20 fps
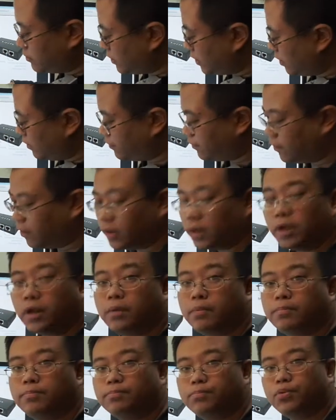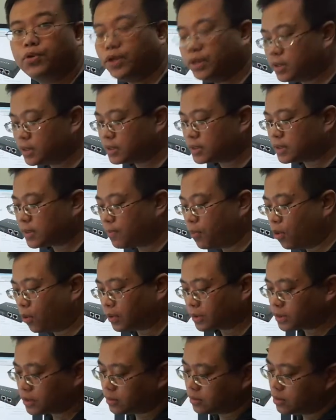For the printer
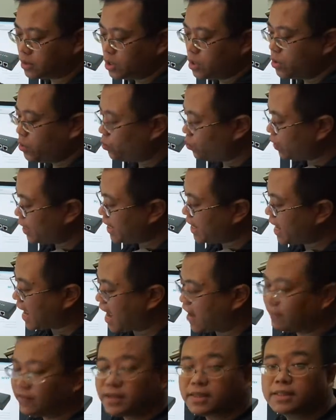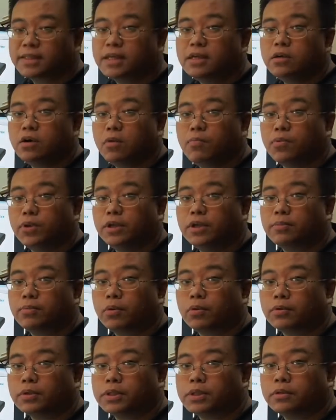support, we have a single printer
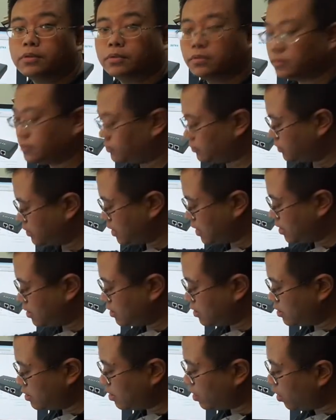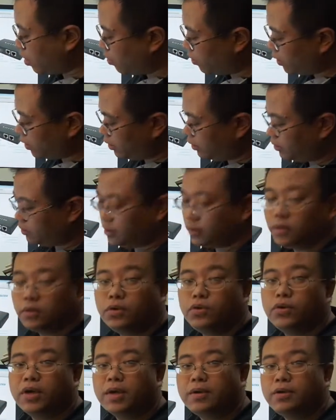port, or
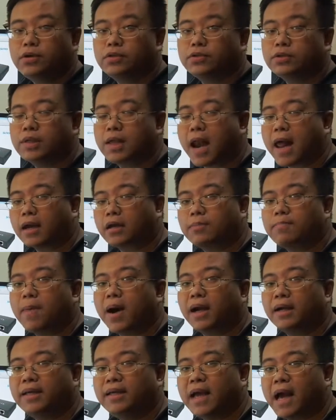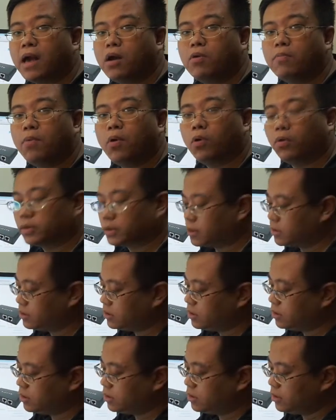you can select multi-I/O port,
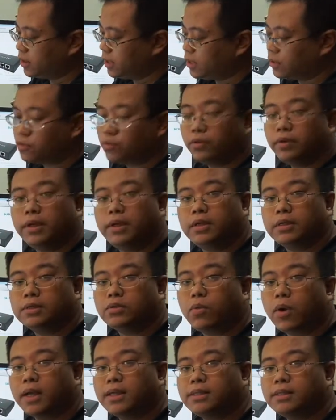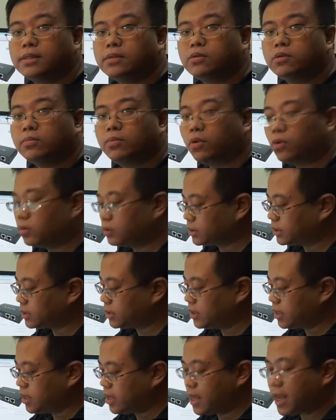including as 1 serial port
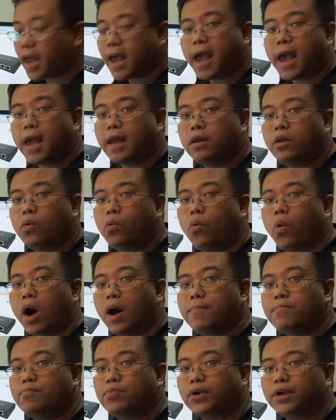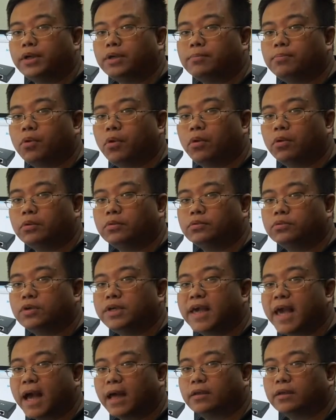and 1 printer port
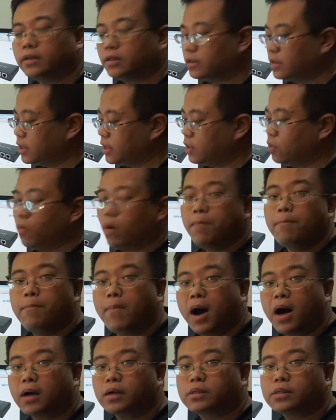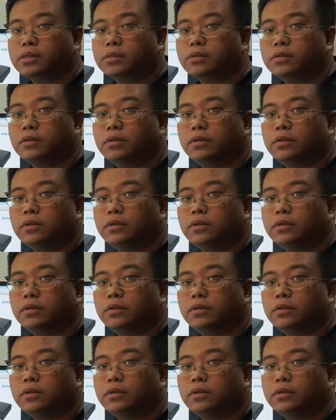together in one box.